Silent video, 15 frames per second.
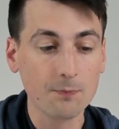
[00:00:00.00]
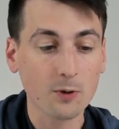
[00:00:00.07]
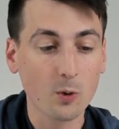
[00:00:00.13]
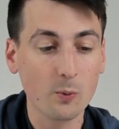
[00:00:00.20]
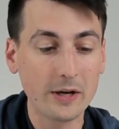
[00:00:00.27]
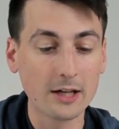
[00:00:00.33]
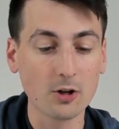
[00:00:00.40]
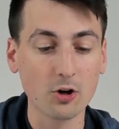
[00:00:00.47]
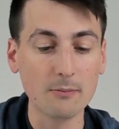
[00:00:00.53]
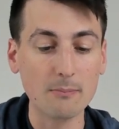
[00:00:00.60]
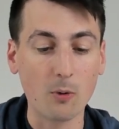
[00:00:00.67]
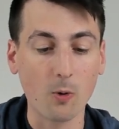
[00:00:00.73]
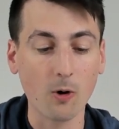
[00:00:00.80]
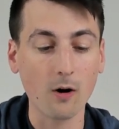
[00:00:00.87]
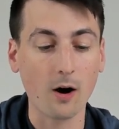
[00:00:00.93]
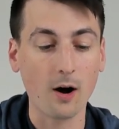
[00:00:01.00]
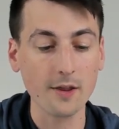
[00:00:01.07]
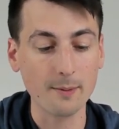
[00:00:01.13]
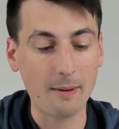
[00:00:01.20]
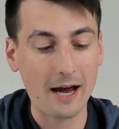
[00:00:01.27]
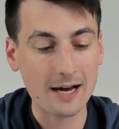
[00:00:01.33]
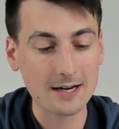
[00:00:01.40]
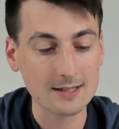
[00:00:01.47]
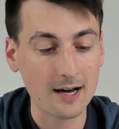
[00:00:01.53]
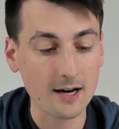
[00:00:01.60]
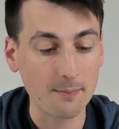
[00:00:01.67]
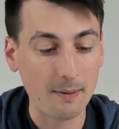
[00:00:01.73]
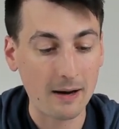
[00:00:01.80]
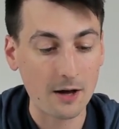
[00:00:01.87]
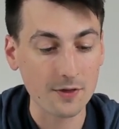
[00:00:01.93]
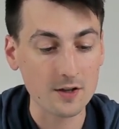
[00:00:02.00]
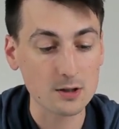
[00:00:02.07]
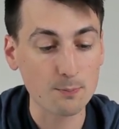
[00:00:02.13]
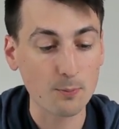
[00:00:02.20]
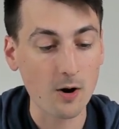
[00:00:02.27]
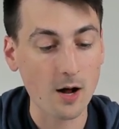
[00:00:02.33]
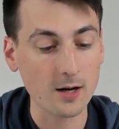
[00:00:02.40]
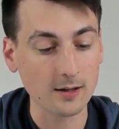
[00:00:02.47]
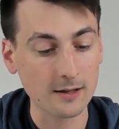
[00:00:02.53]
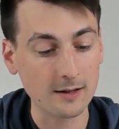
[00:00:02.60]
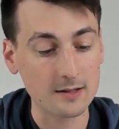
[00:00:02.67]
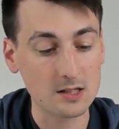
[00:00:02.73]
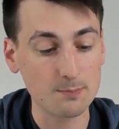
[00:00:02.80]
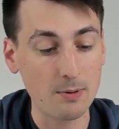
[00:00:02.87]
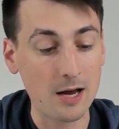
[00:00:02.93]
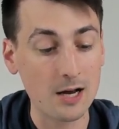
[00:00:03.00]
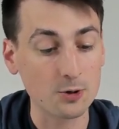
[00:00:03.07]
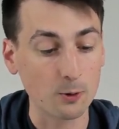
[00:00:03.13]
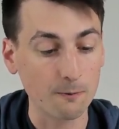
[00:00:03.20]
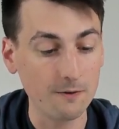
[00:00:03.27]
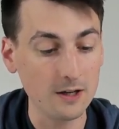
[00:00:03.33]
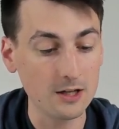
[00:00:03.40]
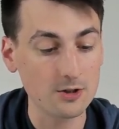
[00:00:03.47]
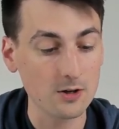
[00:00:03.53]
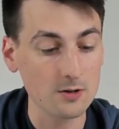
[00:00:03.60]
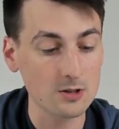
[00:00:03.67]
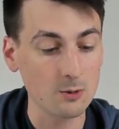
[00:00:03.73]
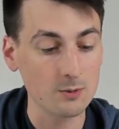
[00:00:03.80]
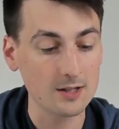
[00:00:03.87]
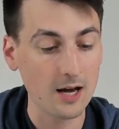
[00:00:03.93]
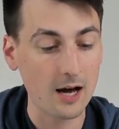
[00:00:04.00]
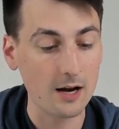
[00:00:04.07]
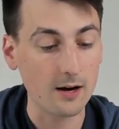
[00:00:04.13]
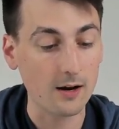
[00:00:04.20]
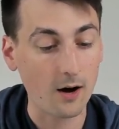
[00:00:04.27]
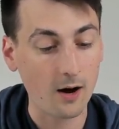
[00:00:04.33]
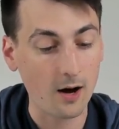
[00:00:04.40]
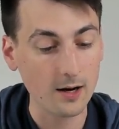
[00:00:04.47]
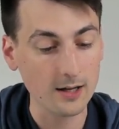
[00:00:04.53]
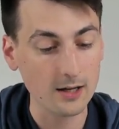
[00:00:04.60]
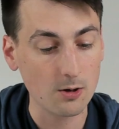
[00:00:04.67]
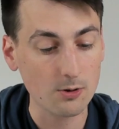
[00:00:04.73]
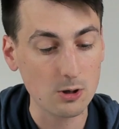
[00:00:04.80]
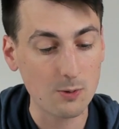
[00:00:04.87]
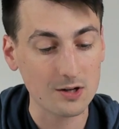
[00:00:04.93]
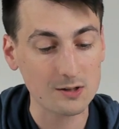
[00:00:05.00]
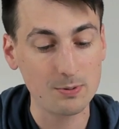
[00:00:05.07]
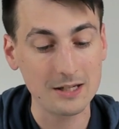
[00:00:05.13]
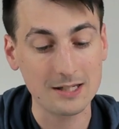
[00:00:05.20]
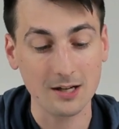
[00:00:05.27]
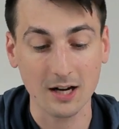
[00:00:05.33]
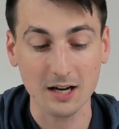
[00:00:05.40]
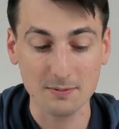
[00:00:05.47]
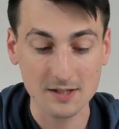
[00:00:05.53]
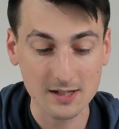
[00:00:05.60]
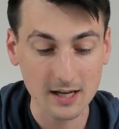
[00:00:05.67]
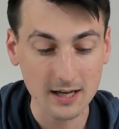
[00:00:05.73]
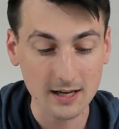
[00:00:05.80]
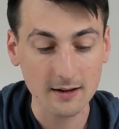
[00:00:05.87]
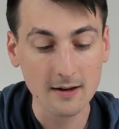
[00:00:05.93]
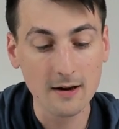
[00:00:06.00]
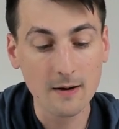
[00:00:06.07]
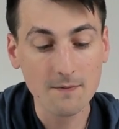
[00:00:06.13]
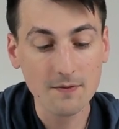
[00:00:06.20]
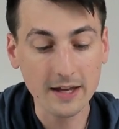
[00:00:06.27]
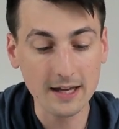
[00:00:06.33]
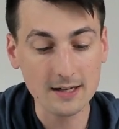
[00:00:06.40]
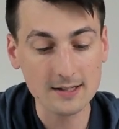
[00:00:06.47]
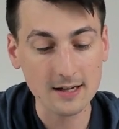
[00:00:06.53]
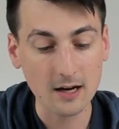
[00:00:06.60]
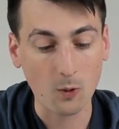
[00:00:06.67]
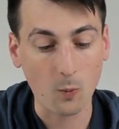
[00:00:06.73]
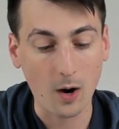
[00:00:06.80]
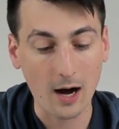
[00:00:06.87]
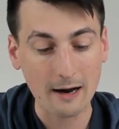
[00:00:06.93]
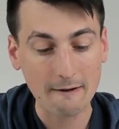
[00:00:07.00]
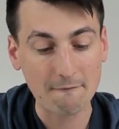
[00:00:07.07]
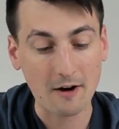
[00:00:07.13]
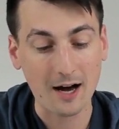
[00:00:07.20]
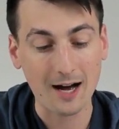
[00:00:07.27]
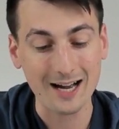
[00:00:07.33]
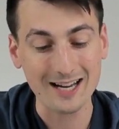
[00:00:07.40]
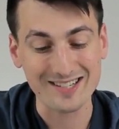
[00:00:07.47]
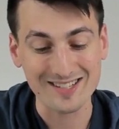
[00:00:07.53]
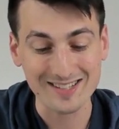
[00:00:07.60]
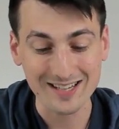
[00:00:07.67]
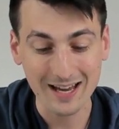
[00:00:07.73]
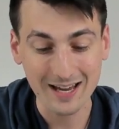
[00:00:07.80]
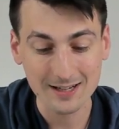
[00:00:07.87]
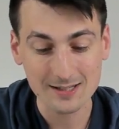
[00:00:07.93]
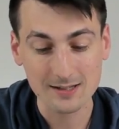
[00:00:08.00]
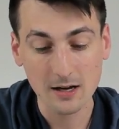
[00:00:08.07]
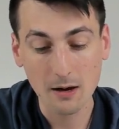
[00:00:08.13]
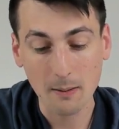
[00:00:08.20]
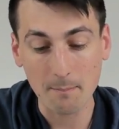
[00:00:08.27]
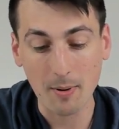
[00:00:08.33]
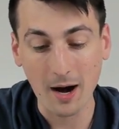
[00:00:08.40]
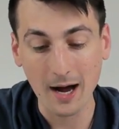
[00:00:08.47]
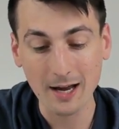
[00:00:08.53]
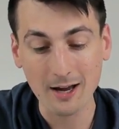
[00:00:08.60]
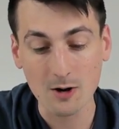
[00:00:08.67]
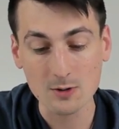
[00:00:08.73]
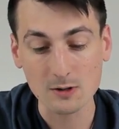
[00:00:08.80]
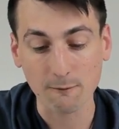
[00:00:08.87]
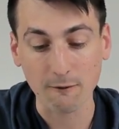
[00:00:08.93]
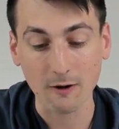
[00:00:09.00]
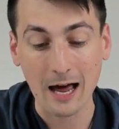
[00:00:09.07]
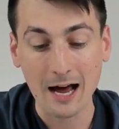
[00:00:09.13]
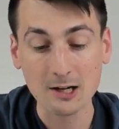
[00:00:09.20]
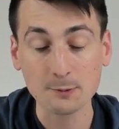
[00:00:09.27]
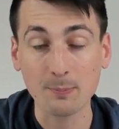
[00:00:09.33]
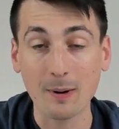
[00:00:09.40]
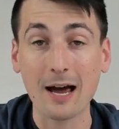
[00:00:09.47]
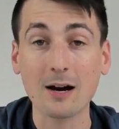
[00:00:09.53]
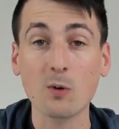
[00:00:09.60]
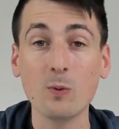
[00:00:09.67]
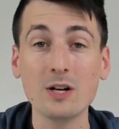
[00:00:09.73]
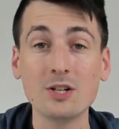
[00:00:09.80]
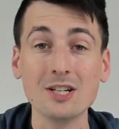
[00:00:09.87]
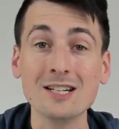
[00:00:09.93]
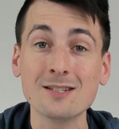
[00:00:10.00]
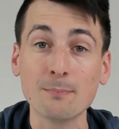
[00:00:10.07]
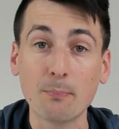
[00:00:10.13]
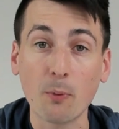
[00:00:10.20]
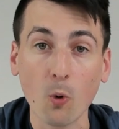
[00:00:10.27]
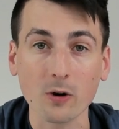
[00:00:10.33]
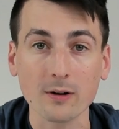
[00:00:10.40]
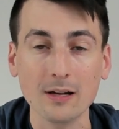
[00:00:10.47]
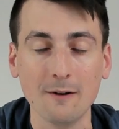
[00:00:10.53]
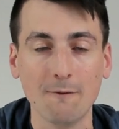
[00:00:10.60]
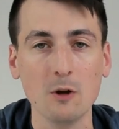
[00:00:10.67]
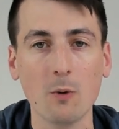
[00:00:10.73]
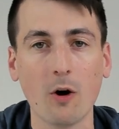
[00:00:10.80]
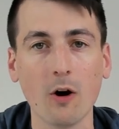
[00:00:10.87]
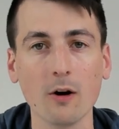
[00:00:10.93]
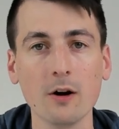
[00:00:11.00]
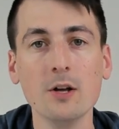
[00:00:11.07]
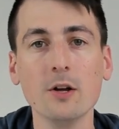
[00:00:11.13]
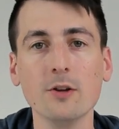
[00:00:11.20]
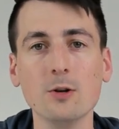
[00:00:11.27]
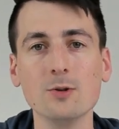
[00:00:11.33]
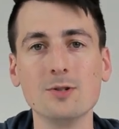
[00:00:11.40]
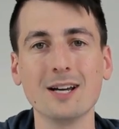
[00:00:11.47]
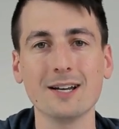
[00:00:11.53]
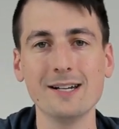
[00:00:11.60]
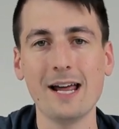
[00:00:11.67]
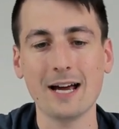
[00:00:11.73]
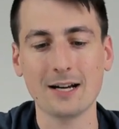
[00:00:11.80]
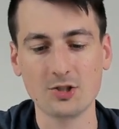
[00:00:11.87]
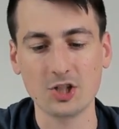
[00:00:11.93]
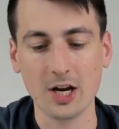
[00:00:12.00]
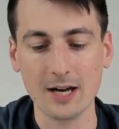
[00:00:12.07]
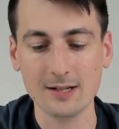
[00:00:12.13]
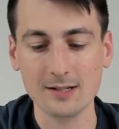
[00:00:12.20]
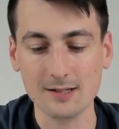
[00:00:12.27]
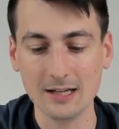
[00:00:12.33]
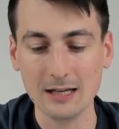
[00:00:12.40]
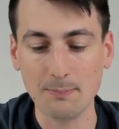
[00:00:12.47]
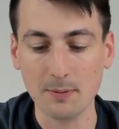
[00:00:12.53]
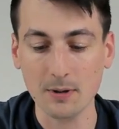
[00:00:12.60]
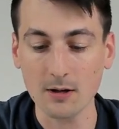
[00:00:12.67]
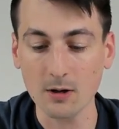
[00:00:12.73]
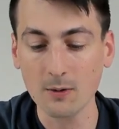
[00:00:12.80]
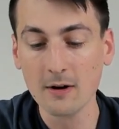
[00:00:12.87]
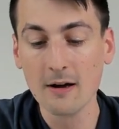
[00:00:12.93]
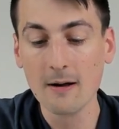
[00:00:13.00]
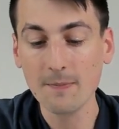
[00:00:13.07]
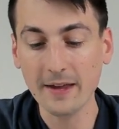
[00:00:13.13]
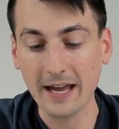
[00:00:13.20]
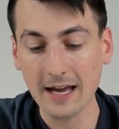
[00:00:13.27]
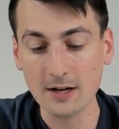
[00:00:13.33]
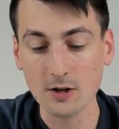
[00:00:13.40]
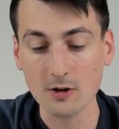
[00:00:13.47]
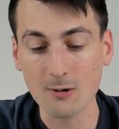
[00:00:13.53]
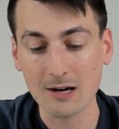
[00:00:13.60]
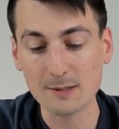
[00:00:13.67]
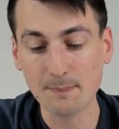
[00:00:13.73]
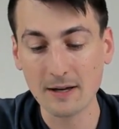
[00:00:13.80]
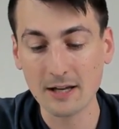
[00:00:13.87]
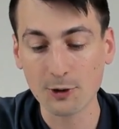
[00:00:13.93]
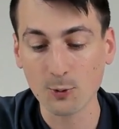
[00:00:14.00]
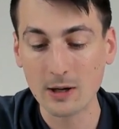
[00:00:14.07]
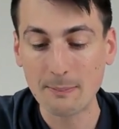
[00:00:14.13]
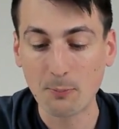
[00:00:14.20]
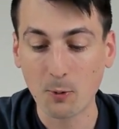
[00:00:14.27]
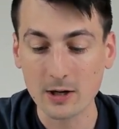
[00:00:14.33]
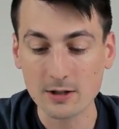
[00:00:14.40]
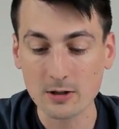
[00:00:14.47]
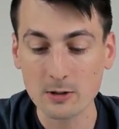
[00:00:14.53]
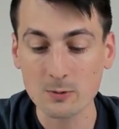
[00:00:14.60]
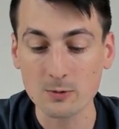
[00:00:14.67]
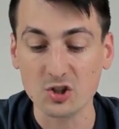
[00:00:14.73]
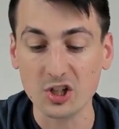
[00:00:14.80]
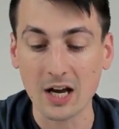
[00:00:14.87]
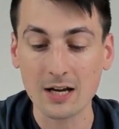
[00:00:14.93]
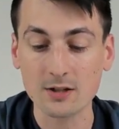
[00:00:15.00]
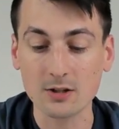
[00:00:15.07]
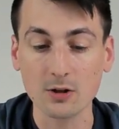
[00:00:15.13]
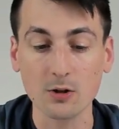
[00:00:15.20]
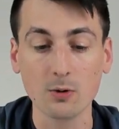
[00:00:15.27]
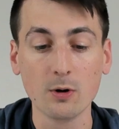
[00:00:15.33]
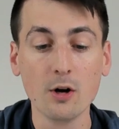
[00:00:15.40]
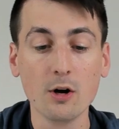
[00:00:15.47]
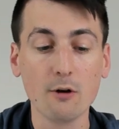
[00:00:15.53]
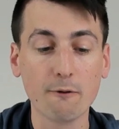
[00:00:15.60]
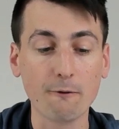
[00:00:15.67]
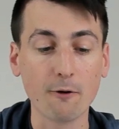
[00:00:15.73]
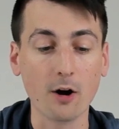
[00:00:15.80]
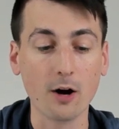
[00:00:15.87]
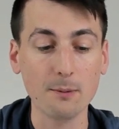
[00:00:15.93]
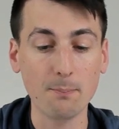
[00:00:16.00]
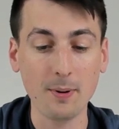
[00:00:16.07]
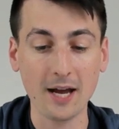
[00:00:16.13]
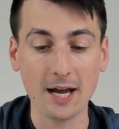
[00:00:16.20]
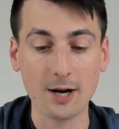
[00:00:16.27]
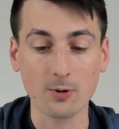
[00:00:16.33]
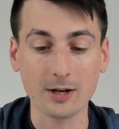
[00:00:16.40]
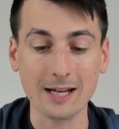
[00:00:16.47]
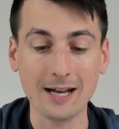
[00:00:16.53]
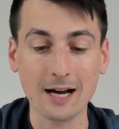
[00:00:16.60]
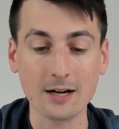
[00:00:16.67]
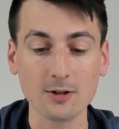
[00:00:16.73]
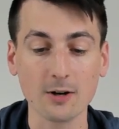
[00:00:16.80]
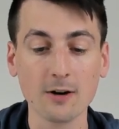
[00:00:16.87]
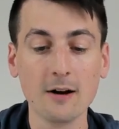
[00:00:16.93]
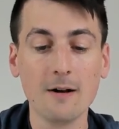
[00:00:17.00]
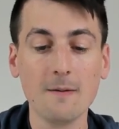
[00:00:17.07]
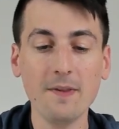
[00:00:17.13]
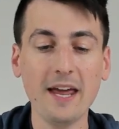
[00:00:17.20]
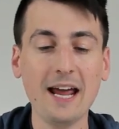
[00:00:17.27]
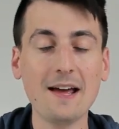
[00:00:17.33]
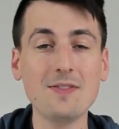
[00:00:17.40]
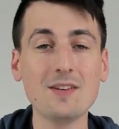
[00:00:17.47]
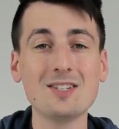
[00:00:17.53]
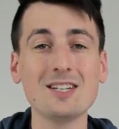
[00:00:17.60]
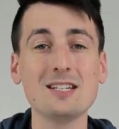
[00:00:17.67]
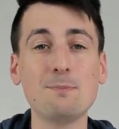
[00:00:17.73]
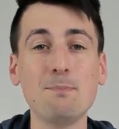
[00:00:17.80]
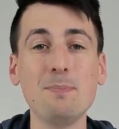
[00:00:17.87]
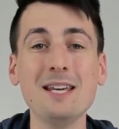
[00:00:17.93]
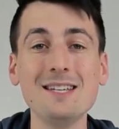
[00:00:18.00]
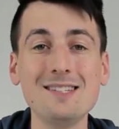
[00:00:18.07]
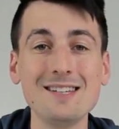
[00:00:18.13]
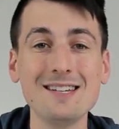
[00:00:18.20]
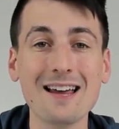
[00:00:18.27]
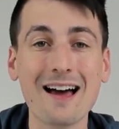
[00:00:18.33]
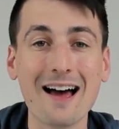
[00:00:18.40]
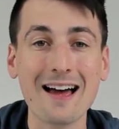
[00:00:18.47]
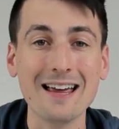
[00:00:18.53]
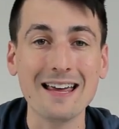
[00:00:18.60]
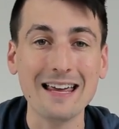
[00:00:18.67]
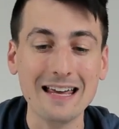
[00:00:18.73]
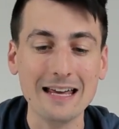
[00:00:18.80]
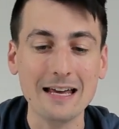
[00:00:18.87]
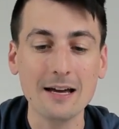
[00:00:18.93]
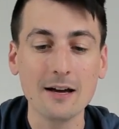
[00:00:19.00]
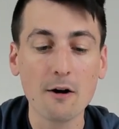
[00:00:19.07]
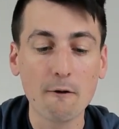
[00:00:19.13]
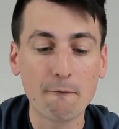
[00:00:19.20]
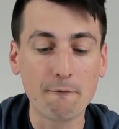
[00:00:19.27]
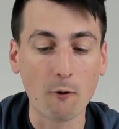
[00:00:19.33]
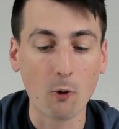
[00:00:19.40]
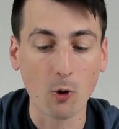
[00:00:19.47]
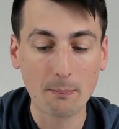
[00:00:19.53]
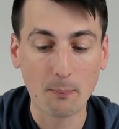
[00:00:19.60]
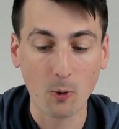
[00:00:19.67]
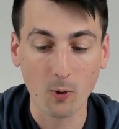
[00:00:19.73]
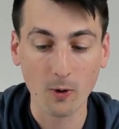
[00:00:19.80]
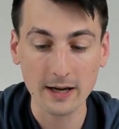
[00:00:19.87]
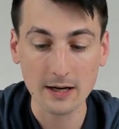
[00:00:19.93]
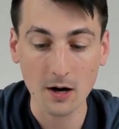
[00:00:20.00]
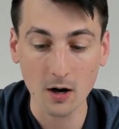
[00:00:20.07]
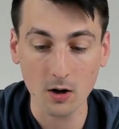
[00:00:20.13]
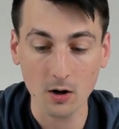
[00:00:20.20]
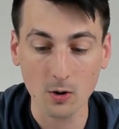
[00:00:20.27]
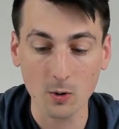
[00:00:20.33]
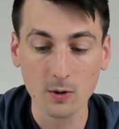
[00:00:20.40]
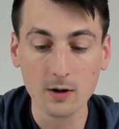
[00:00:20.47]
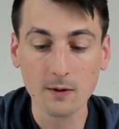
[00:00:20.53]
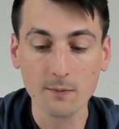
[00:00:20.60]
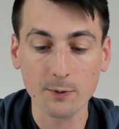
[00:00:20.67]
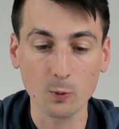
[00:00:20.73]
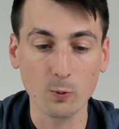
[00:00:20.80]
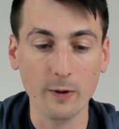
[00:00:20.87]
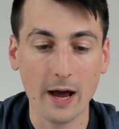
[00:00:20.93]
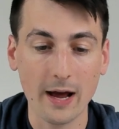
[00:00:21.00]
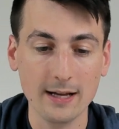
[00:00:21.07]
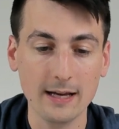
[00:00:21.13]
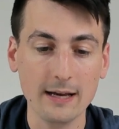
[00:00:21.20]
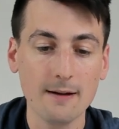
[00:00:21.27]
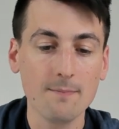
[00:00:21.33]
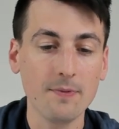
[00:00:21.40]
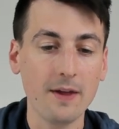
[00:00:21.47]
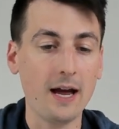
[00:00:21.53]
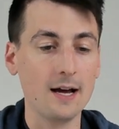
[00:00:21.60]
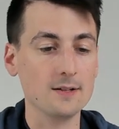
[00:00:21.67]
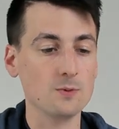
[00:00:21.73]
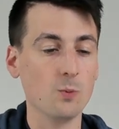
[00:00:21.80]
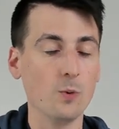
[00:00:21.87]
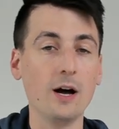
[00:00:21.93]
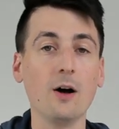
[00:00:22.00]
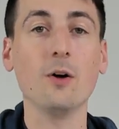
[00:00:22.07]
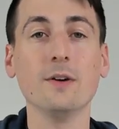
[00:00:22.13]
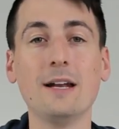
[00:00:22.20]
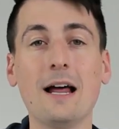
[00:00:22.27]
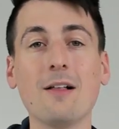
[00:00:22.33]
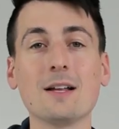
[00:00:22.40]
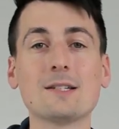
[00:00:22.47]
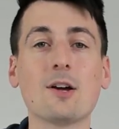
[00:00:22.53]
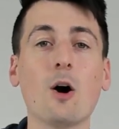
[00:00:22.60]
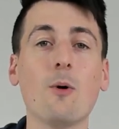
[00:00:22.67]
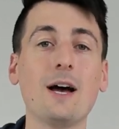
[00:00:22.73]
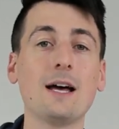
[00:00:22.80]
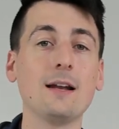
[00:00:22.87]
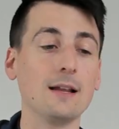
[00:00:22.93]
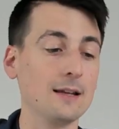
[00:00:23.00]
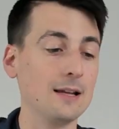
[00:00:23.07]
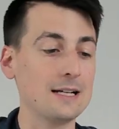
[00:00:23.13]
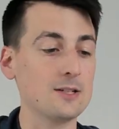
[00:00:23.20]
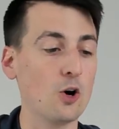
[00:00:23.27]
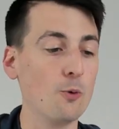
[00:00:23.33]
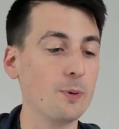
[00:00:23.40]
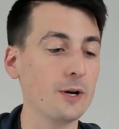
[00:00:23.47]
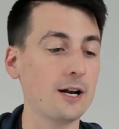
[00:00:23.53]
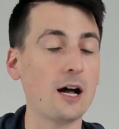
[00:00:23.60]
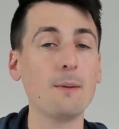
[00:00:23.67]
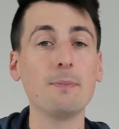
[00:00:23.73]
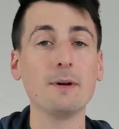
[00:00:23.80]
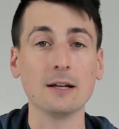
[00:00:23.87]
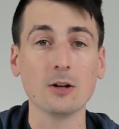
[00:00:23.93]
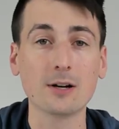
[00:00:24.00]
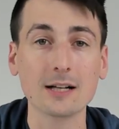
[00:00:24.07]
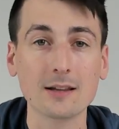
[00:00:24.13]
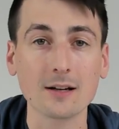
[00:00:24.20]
We can learn more on the backside about this product and its special features. So it's got audio USB Type-C, Intel Wi-Fi 6, BIOS flashback, which is important if you are using a next-gen CPU, and a USB 3.2 Gen 2 front panel connector. And this is PCIe 4.0 ready as well. Now let's go ahead, let's open it up and look at the